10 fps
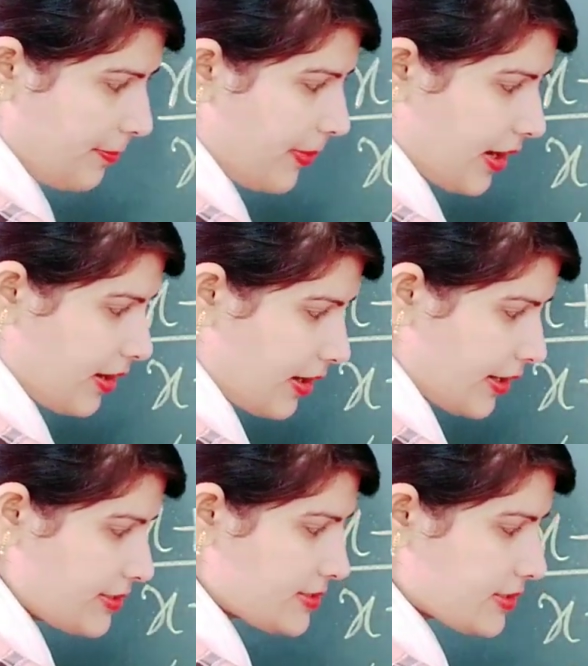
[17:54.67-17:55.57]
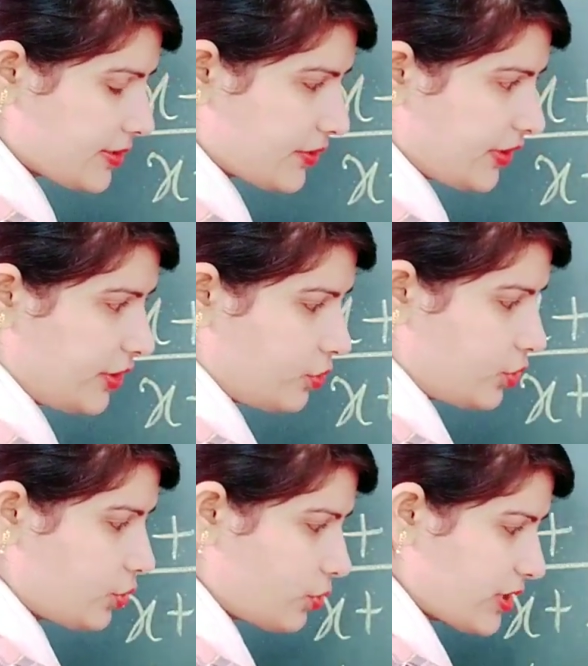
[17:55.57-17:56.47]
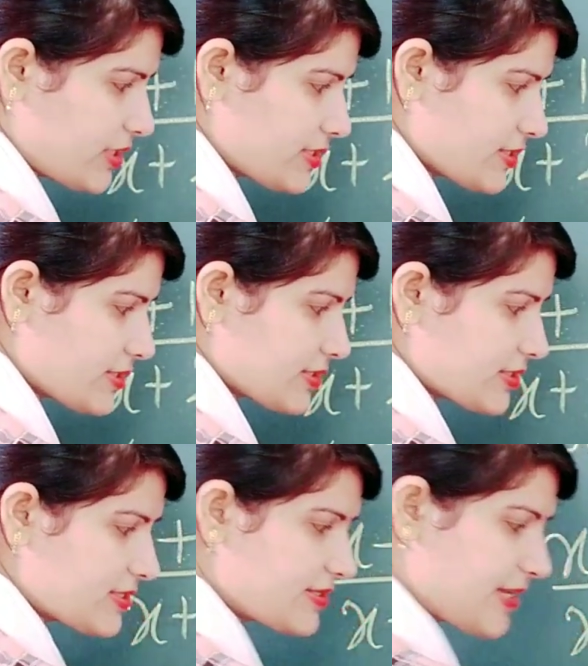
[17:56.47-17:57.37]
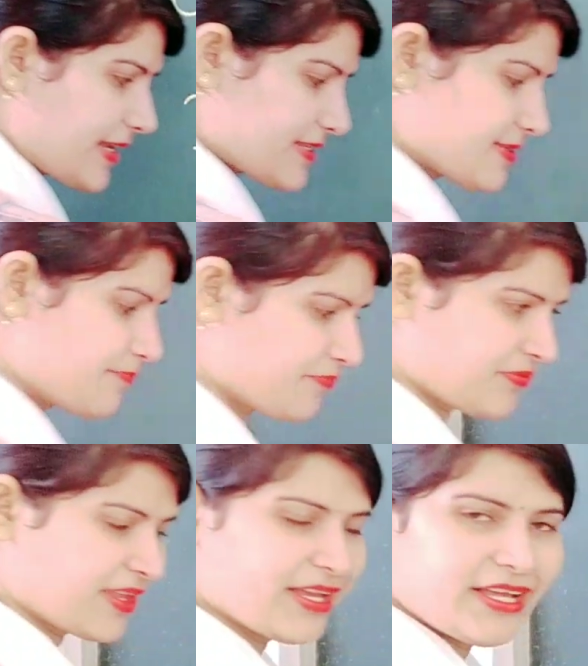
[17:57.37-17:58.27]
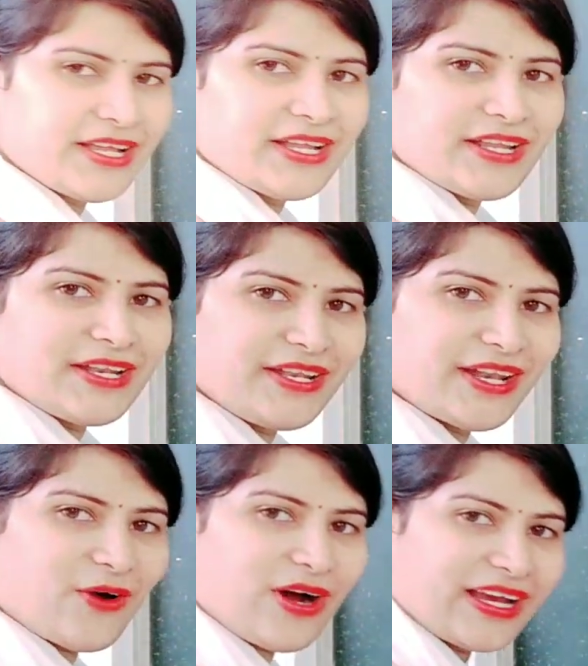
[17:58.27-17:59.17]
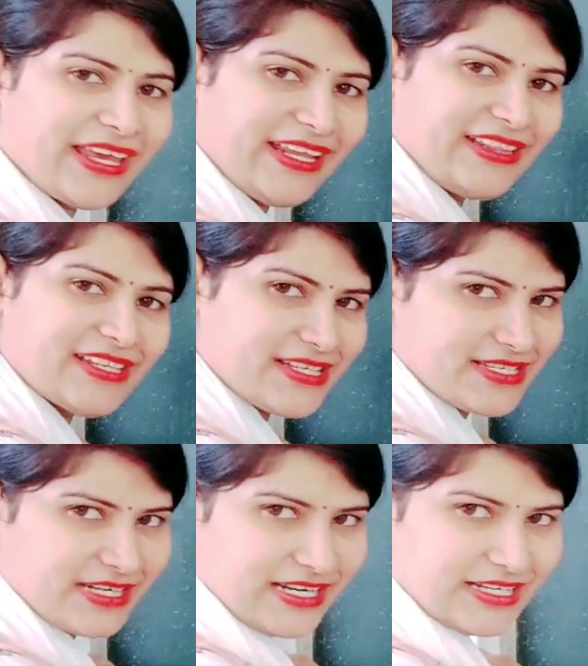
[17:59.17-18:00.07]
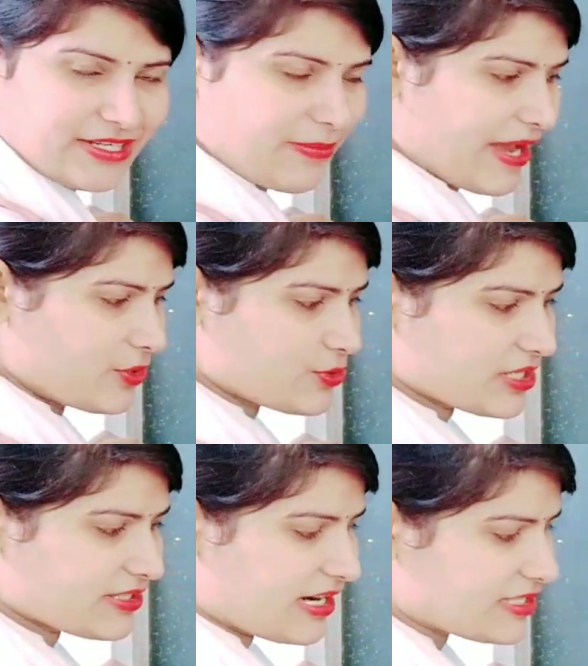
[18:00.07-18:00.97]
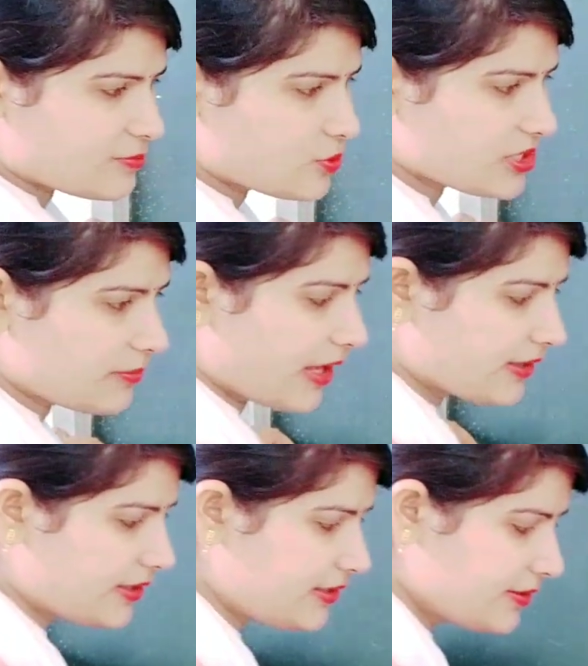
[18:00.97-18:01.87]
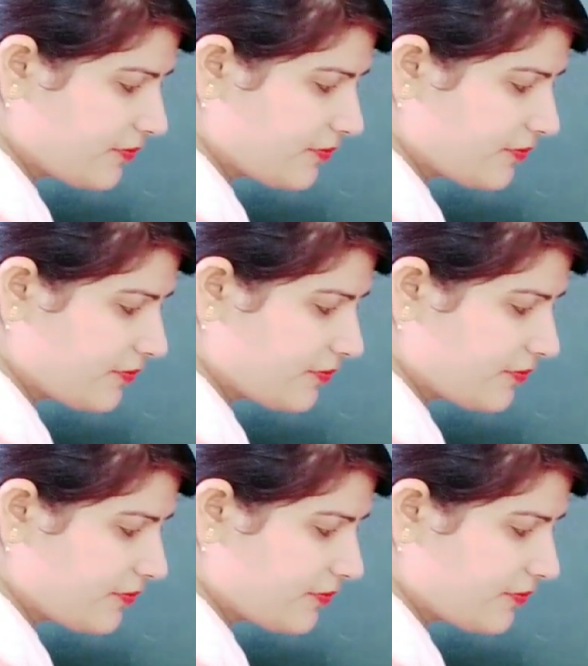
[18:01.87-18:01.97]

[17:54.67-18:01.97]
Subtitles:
plus 3 into 2 is 6. Now again this is by using transposing method,